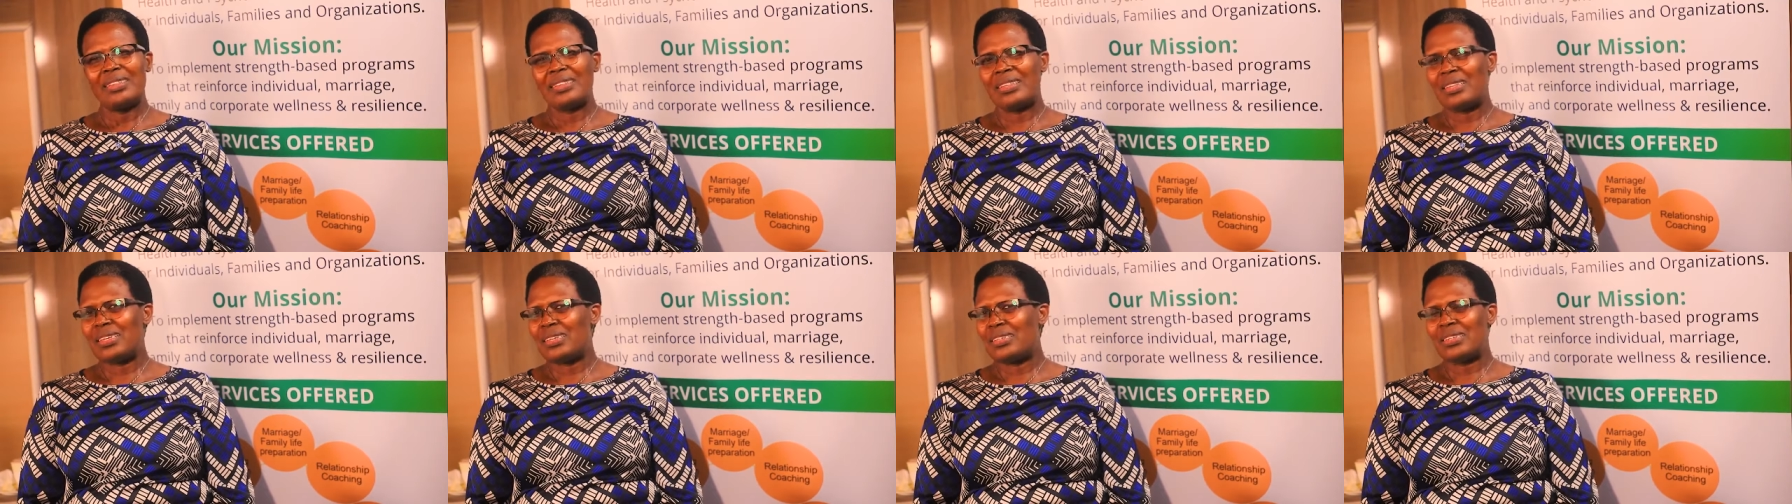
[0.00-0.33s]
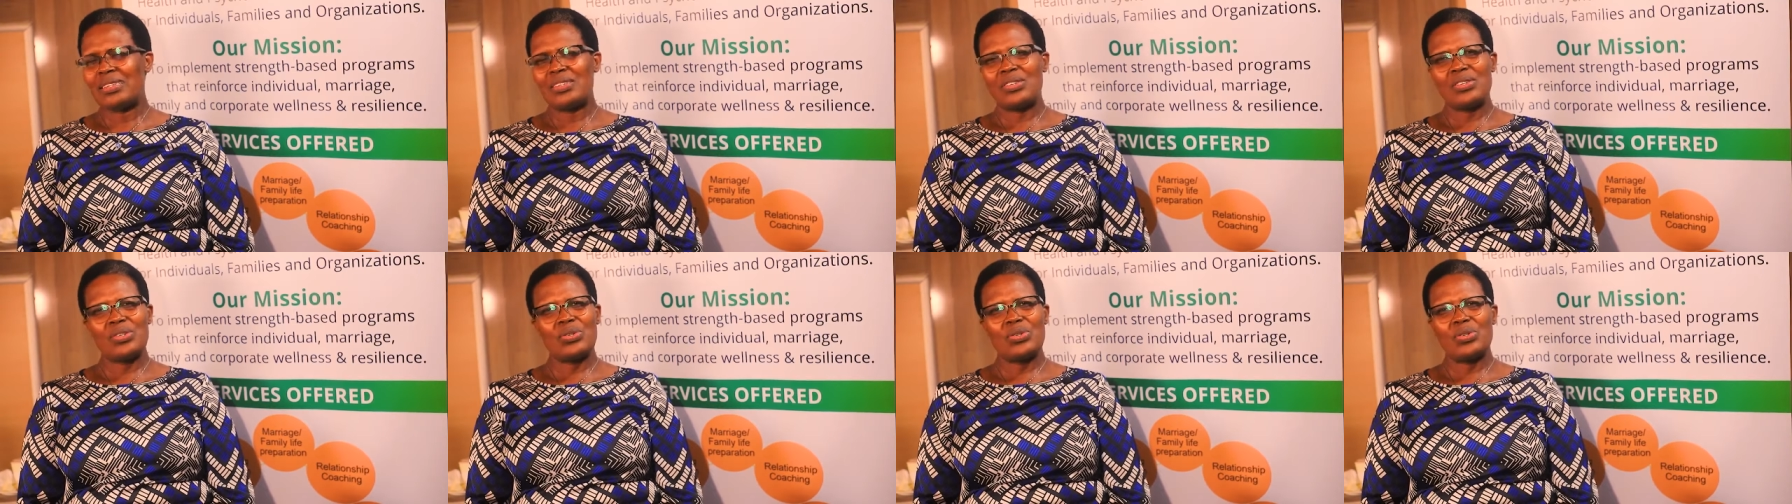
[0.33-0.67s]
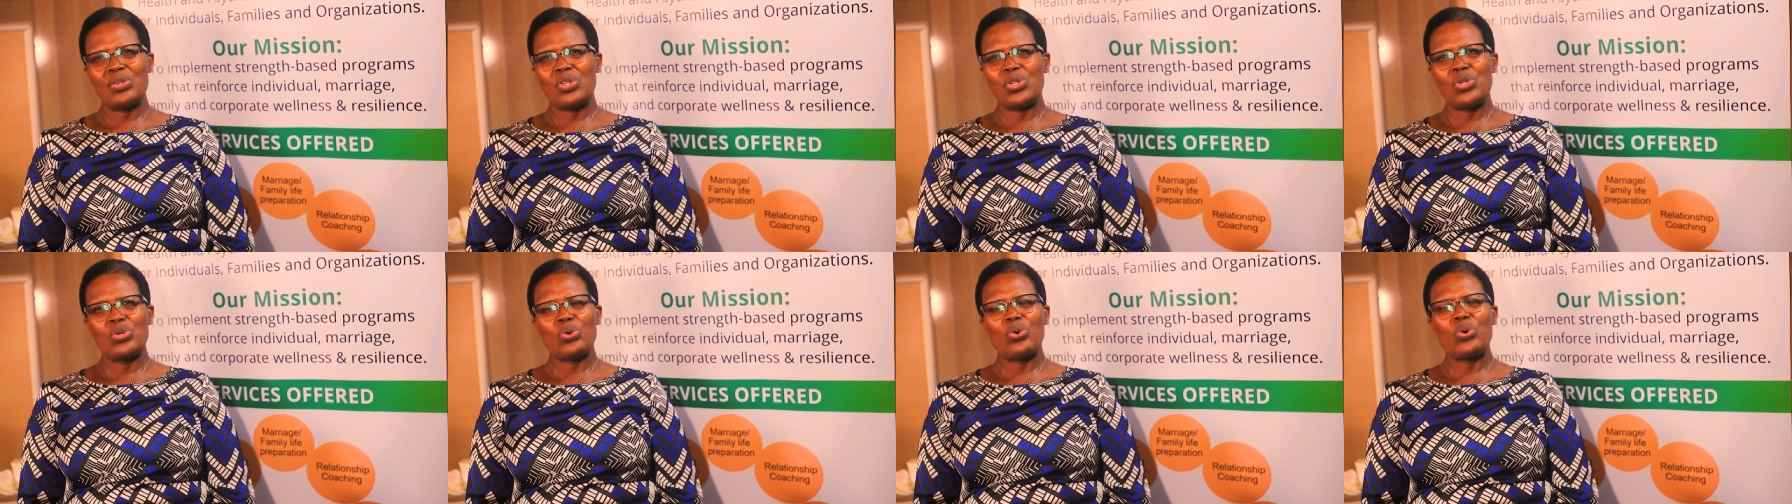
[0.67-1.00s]
this is
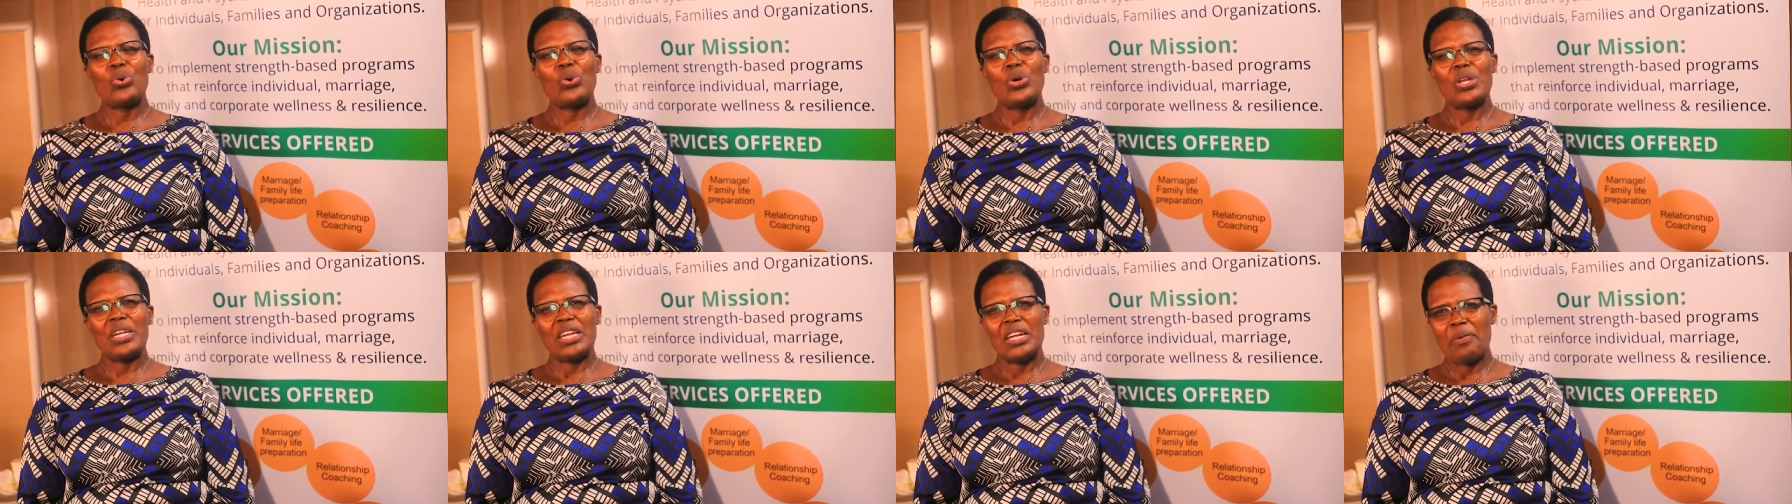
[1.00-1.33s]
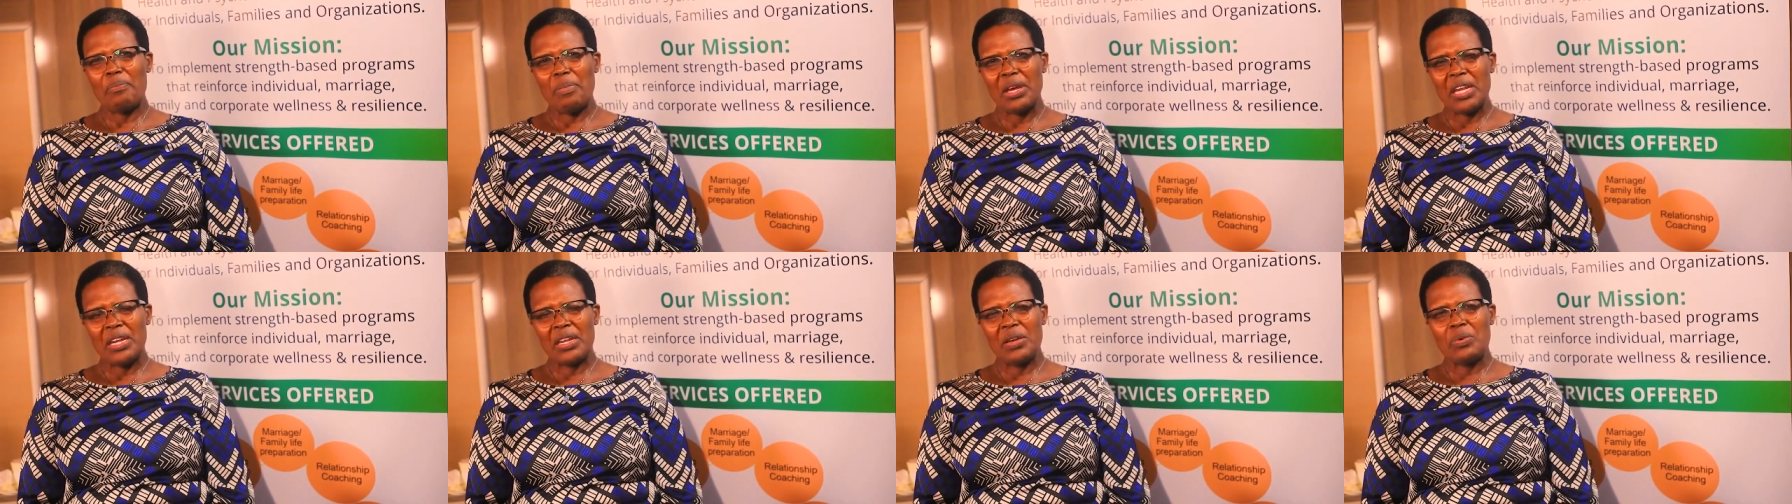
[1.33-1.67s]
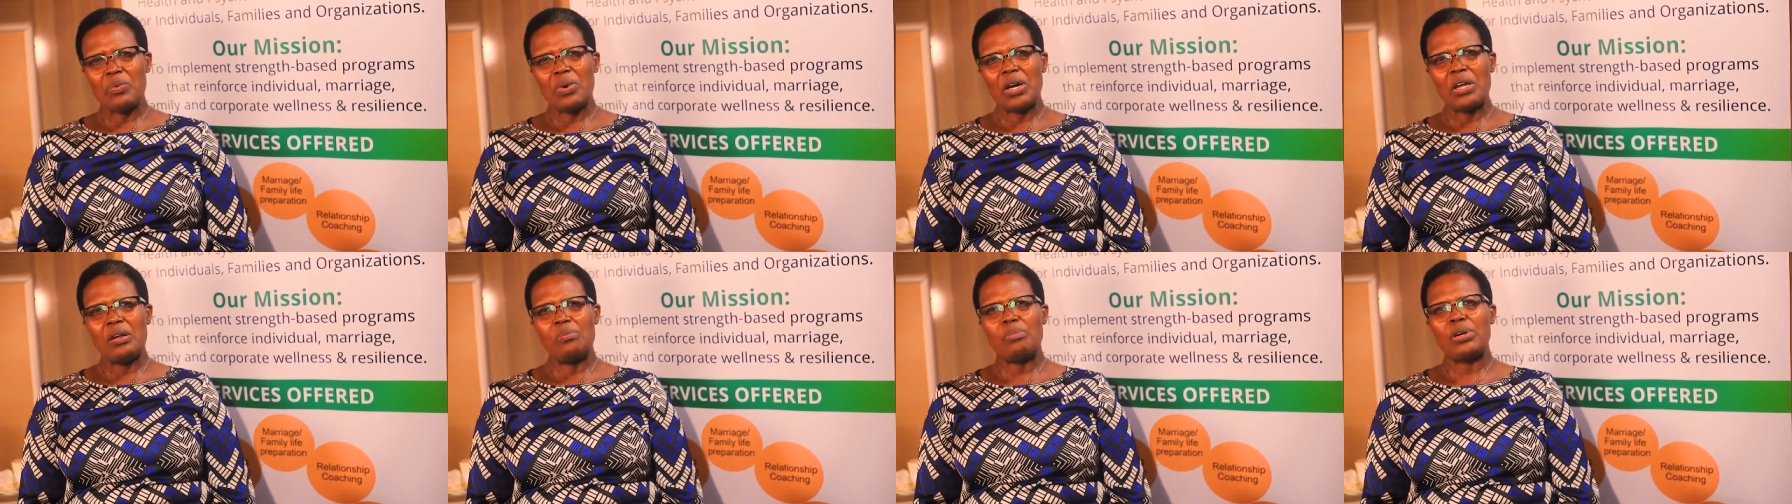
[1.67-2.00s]
not to condemn
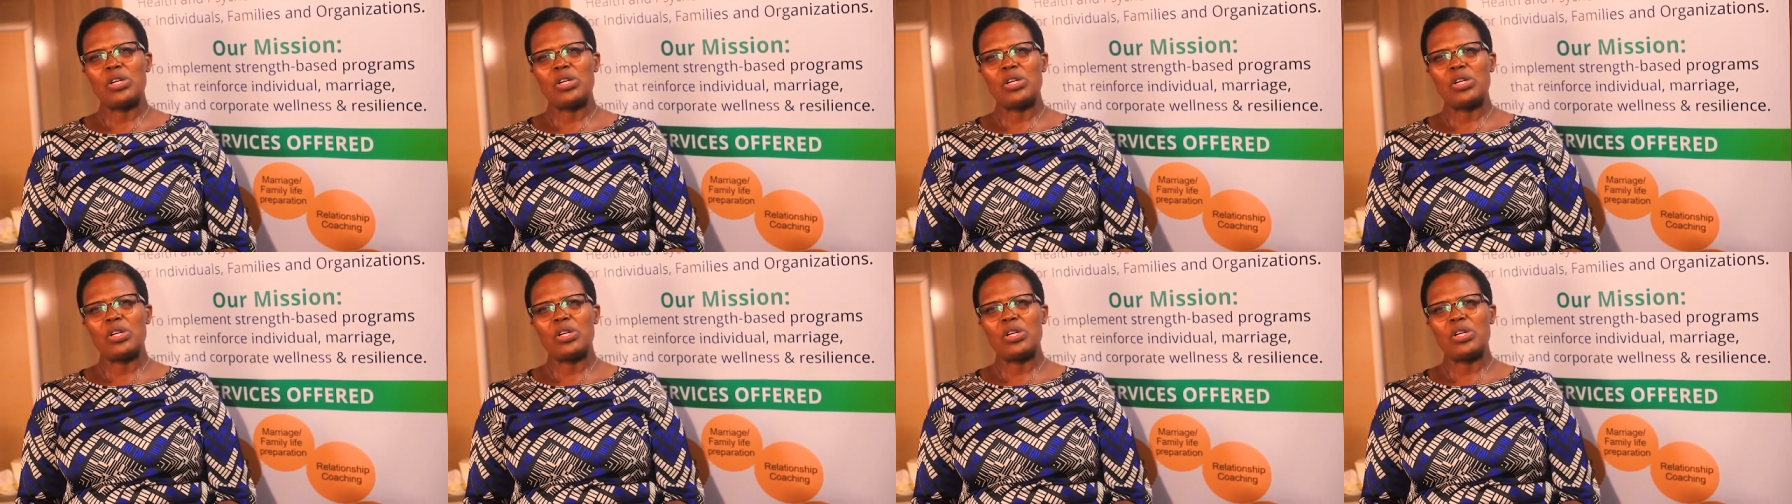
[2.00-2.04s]
anyone,